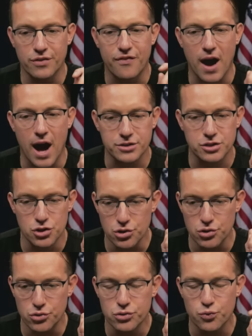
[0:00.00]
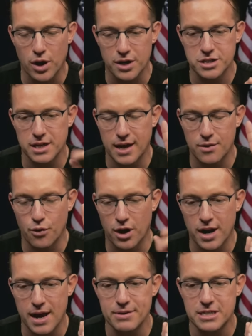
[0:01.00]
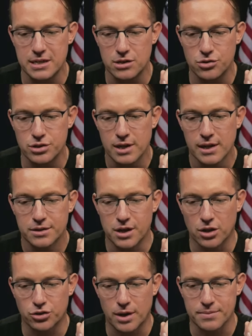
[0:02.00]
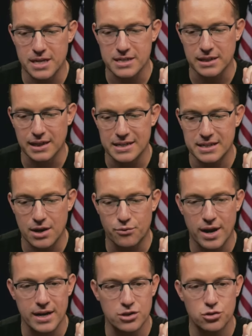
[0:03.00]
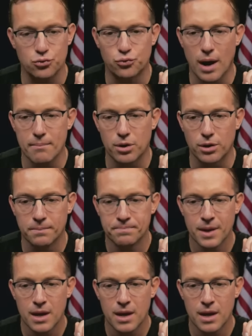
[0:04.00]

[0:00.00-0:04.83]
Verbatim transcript: with Fox News, one on C N N, one on A B C News. Donald Trump says, let's get ready to rumble.